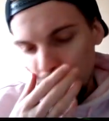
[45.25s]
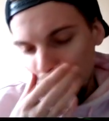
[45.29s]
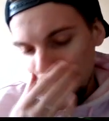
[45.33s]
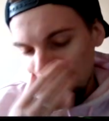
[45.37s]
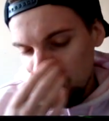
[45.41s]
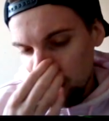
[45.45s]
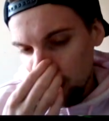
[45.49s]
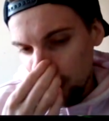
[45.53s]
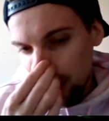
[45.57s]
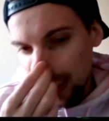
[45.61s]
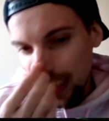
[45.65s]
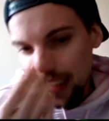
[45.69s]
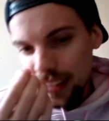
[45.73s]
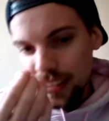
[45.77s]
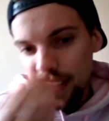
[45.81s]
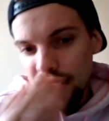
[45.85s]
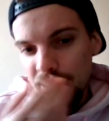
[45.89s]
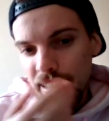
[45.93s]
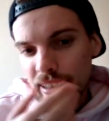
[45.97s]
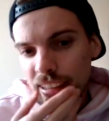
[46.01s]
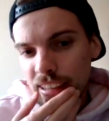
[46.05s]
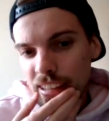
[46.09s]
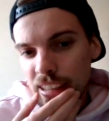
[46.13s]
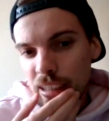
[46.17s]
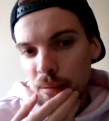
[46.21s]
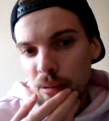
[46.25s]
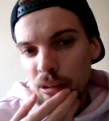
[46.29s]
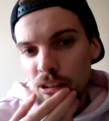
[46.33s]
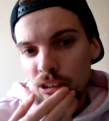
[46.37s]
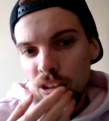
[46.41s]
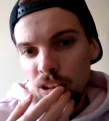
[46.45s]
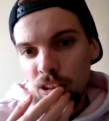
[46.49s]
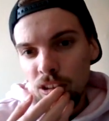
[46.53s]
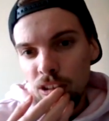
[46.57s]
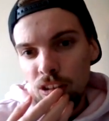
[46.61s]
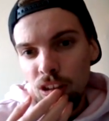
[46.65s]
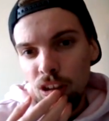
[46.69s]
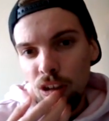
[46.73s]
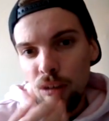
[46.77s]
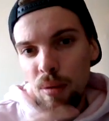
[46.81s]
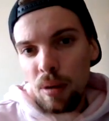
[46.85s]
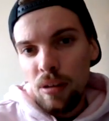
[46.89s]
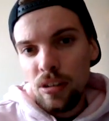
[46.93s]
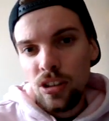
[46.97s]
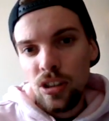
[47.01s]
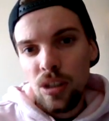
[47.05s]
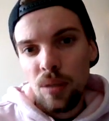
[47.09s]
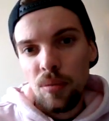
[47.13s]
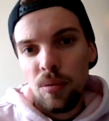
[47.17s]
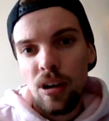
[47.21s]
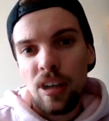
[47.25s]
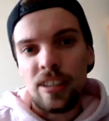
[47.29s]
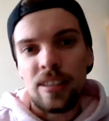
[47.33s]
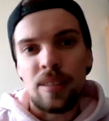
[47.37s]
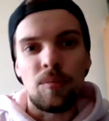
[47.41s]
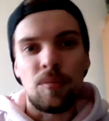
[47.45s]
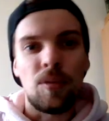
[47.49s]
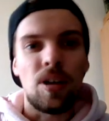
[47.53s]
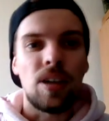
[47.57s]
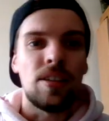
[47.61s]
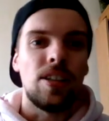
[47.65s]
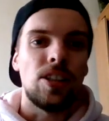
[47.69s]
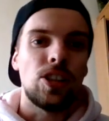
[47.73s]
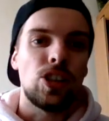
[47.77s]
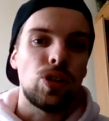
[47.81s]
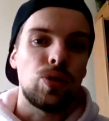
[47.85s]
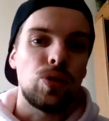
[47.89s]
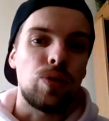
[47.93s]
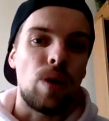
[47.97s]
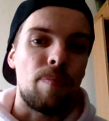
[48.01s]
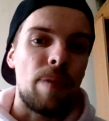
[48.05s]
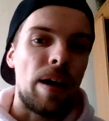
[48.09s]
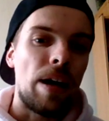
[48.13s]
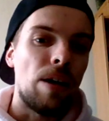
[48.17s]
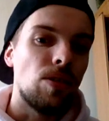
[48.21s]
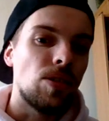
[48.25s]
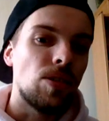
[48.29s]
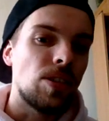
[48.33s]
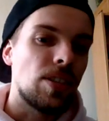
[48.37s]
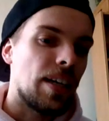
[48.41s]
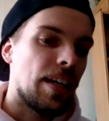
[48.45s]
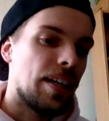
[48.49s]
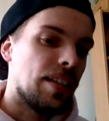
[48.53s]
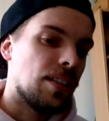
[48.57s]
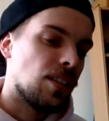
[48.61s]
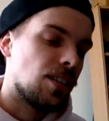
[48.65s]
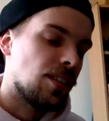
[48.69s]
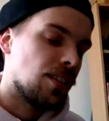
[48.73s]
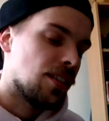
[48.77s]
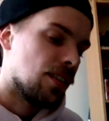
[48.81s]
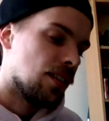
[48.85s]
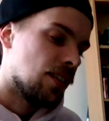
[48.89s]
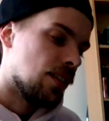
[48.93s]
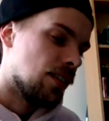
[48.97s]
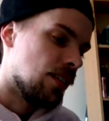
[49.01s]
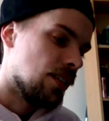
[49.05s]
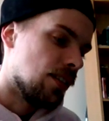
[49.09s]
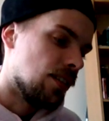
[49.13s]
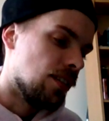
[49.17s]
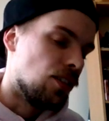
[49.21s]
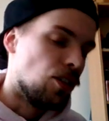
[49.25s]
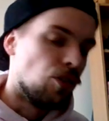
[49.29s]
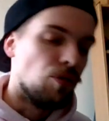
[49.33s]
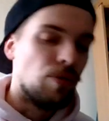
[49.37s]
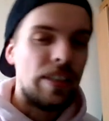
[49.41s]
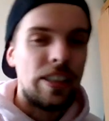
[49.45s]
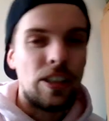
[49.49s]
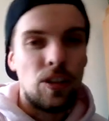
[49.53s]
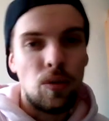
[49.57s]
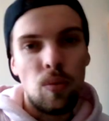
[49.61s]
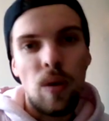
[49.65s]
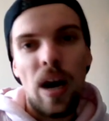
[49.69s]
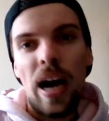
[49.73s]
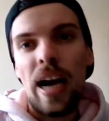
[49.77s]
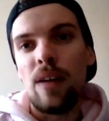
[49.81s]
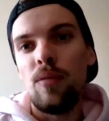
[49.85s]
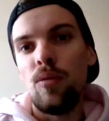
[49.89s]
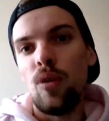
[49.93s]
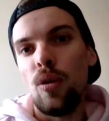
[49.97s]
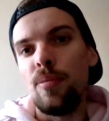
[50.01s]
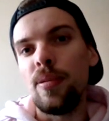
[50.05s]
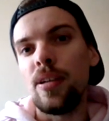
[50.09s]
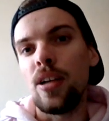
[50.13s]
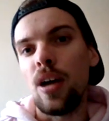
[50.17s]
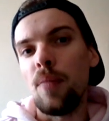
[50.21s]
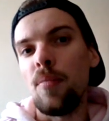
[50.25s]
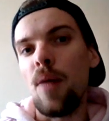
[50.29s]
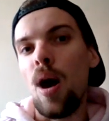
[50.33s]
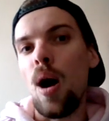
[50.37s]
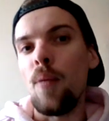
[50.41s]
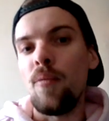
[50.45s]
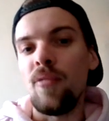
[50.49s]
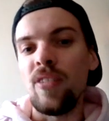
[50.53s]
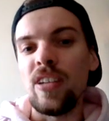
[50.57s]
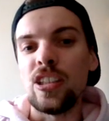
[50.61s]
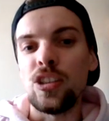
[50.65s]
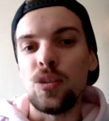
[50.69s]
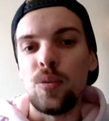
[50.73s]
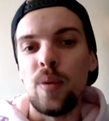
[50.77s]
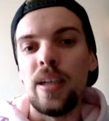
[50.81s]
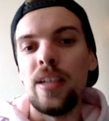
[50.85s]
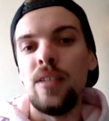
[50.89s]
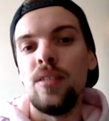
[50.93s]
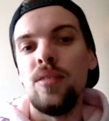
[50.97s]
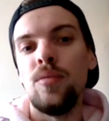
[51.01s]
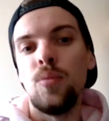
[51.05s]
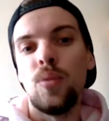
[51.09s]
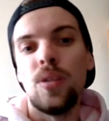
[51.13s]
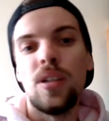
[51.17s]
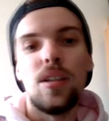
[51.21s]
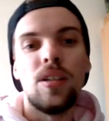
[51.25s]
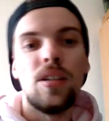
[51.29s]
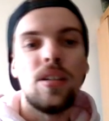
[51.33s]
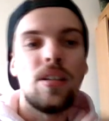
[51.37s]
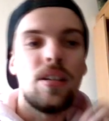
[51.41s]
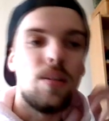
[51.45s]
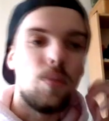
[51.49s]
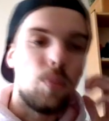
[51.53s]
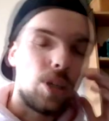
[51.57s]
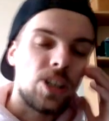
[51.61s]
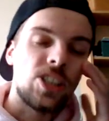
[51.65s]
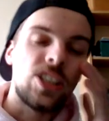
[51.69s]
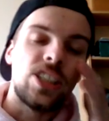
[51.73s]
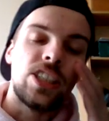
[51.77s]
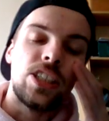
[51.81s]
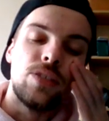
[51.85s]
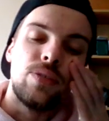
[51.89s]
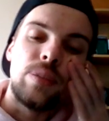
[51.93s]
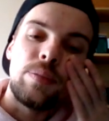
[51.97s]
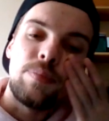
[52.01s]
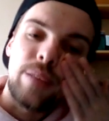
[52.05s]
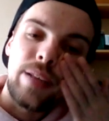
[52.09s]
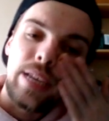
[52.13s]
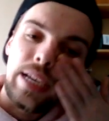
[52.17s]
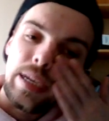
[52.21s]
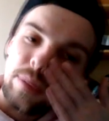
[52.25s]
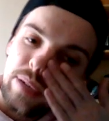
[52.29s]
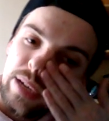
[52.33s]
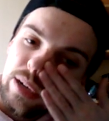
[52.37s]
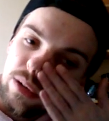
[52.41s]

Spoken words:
looking at the deck list, I'm also gonna talk about some cards I'm gonna swap out, and the reason why will become obvious when we're watching the replay.